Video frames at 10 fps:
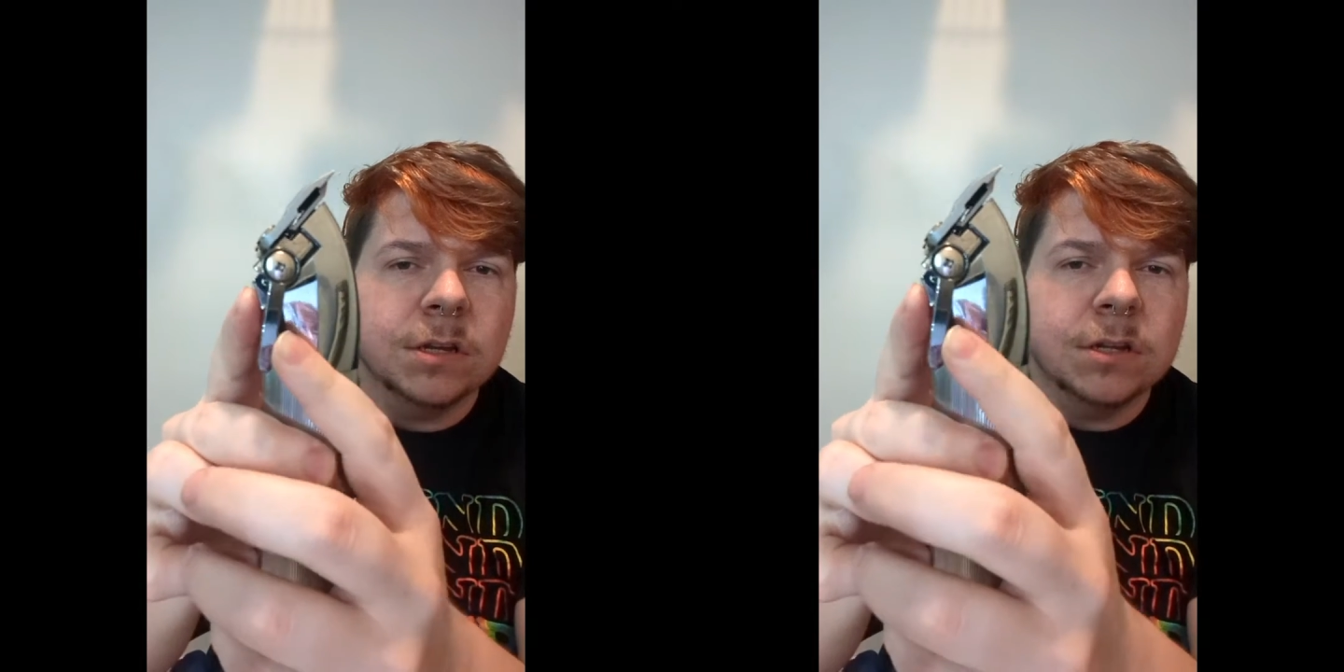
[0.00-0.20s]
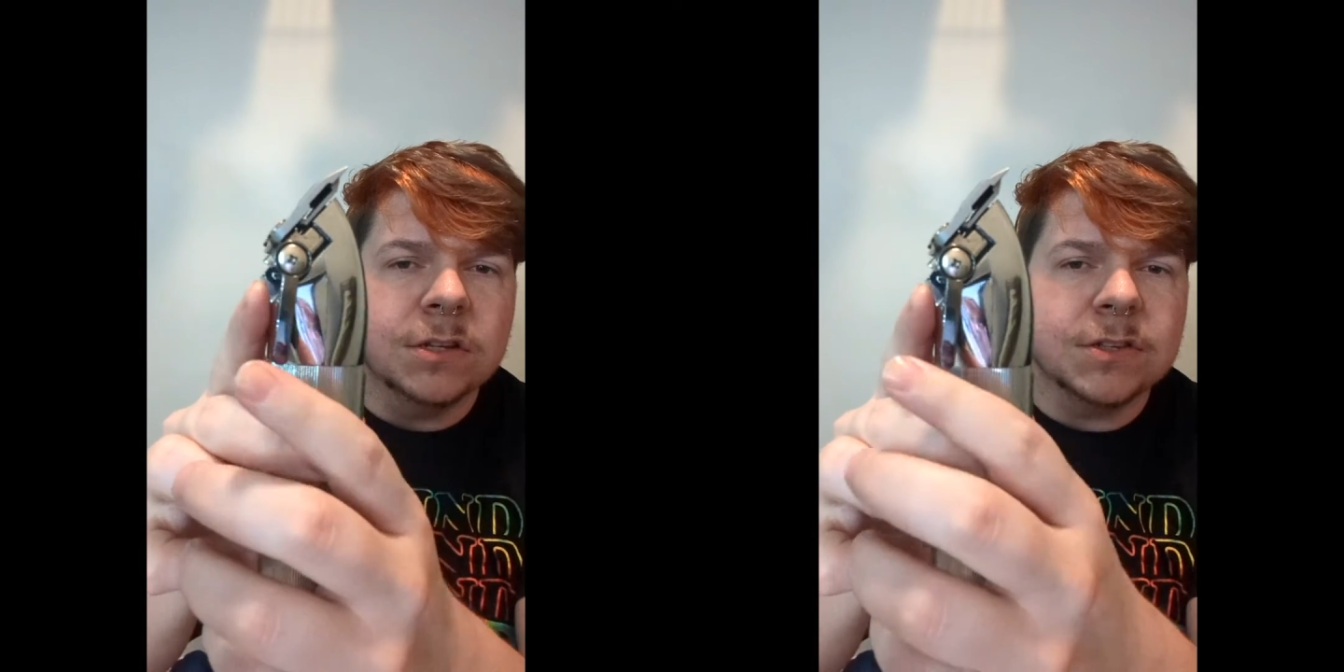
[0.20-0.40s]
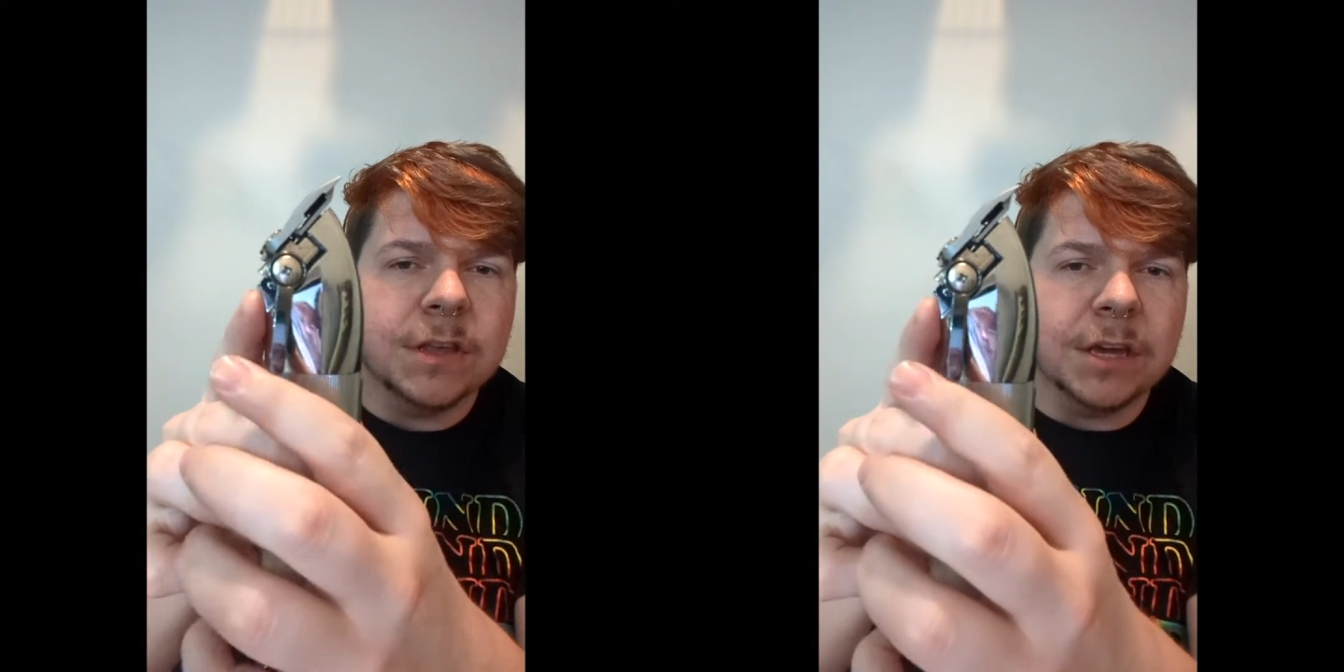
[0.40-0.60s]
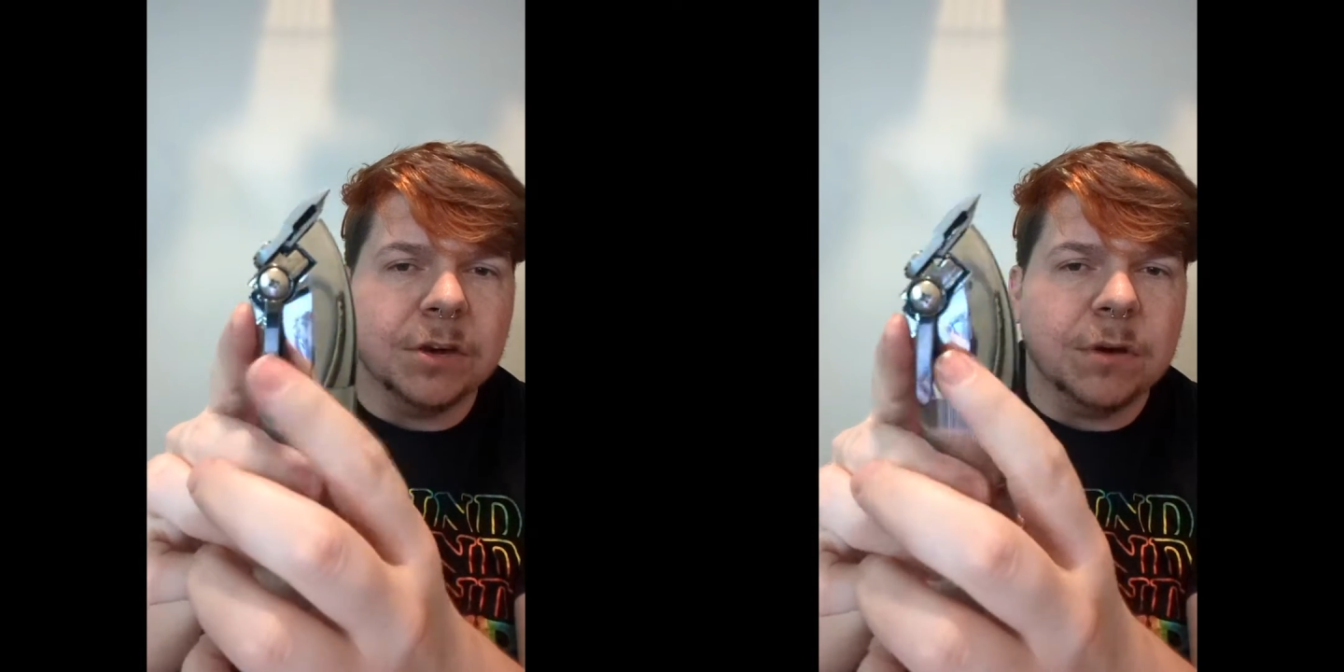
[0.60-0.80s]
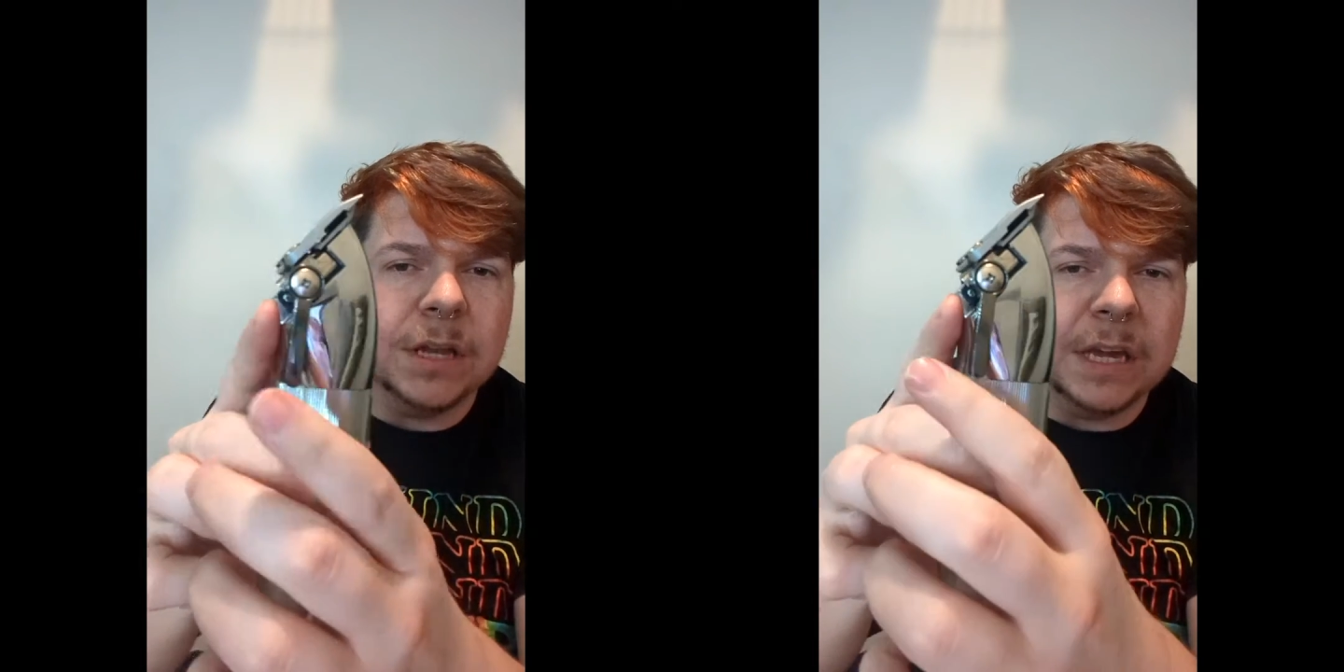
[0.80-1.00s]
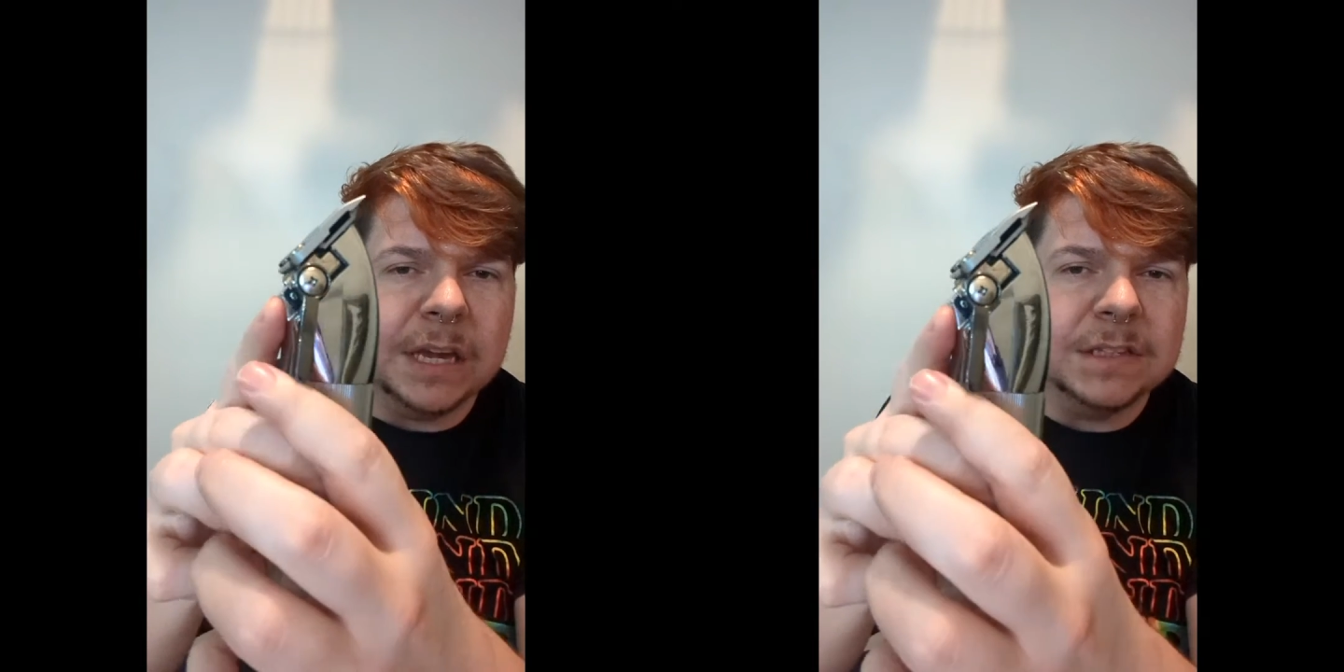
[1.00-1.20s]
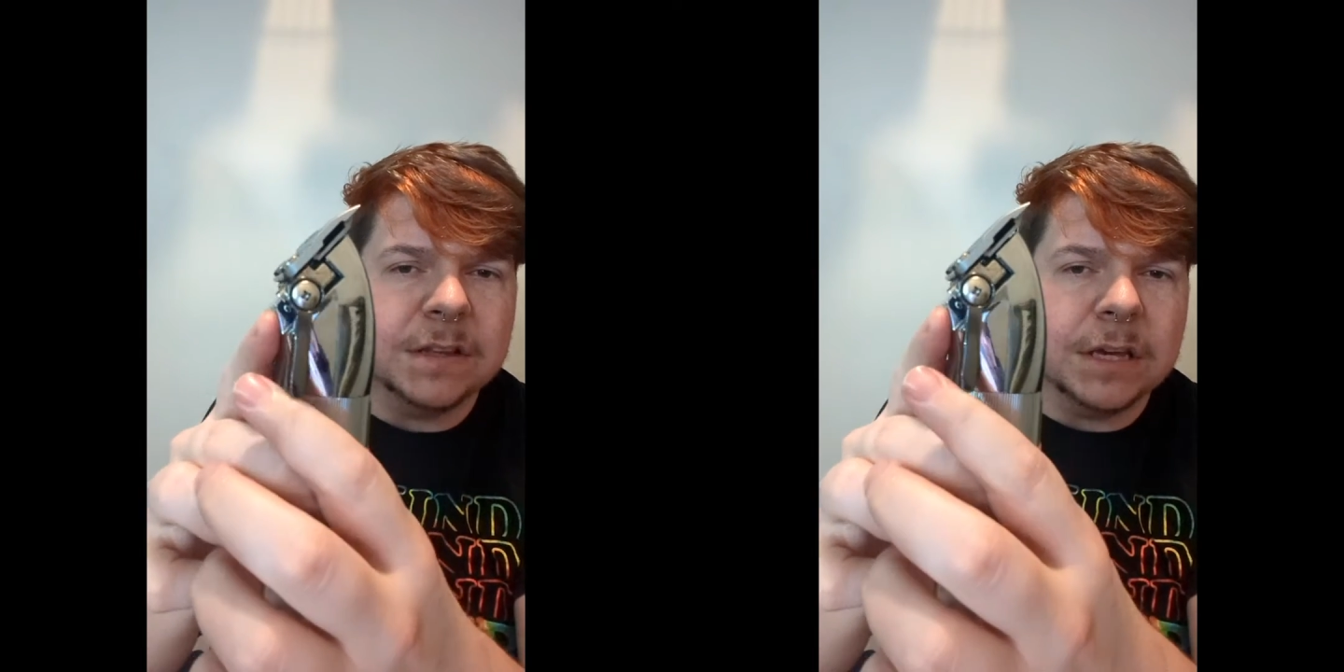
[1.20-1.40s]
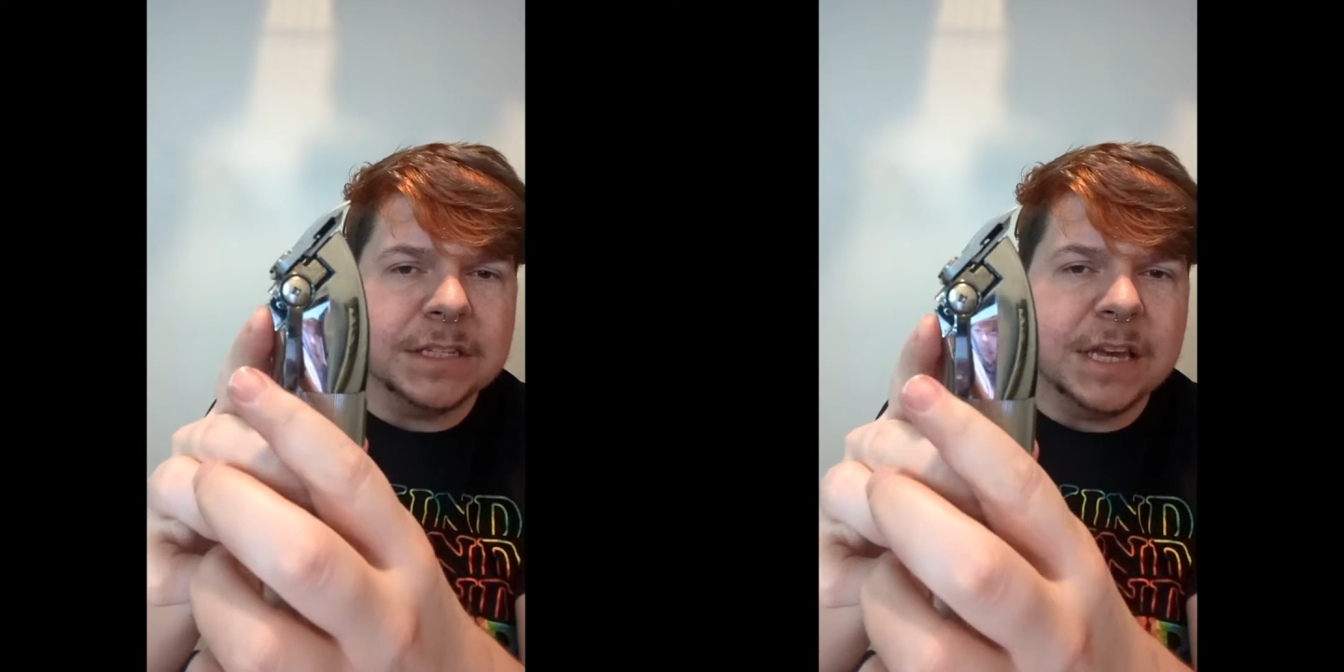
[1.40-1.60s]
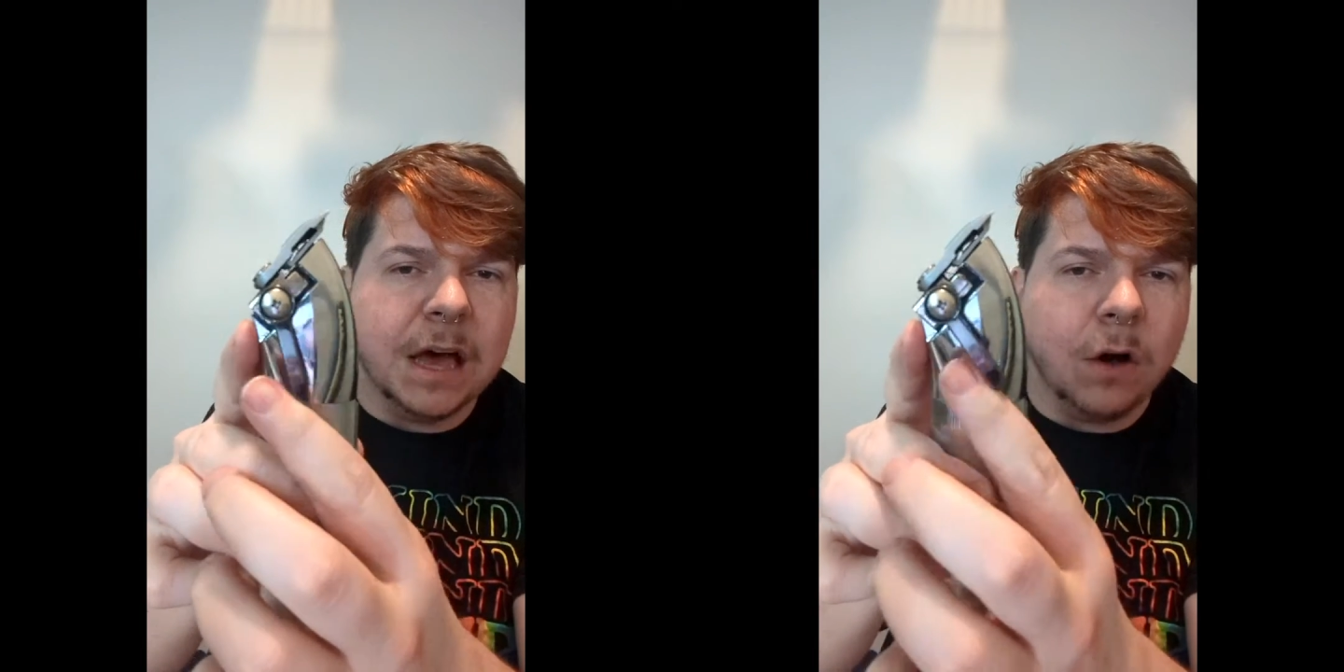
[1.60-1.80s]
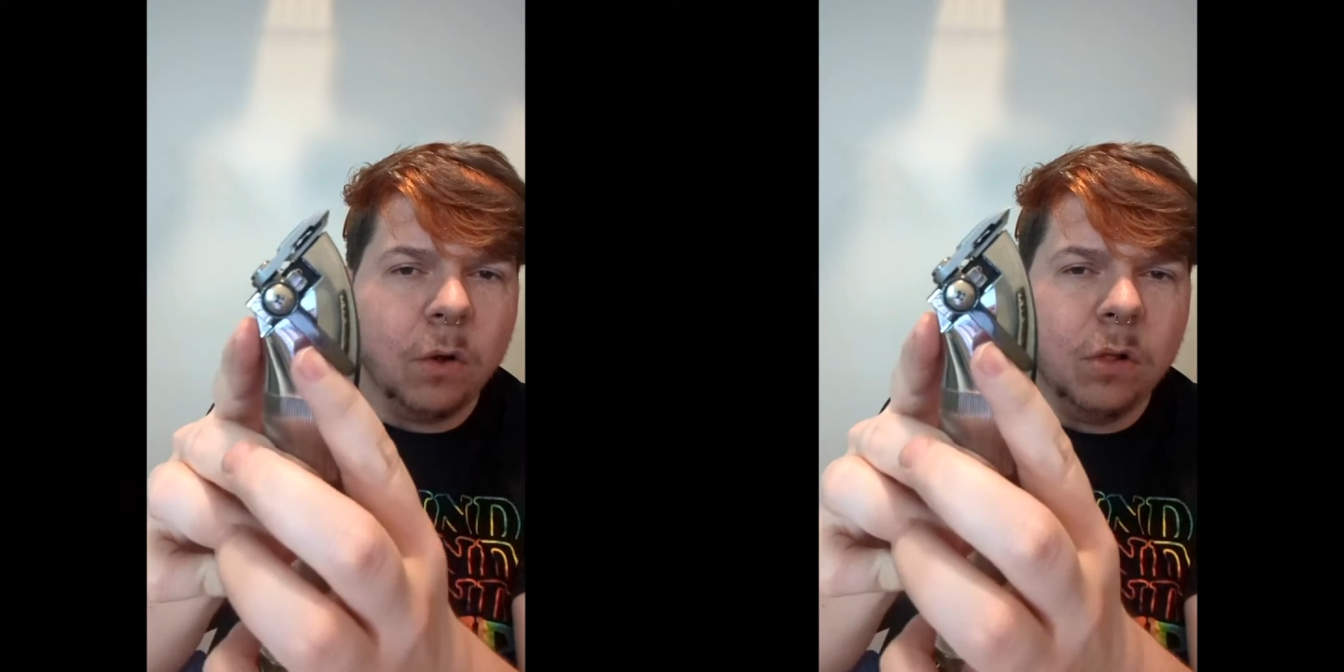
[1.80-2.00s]
so that you can easily
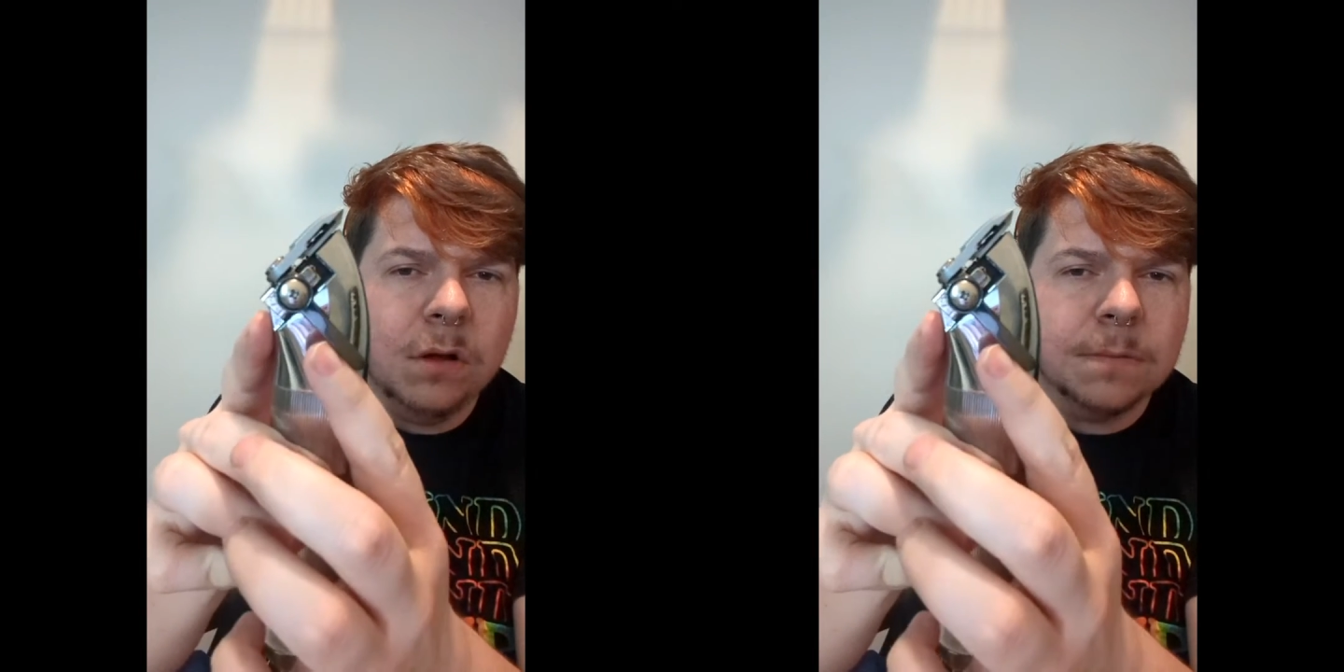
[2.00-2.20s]
tell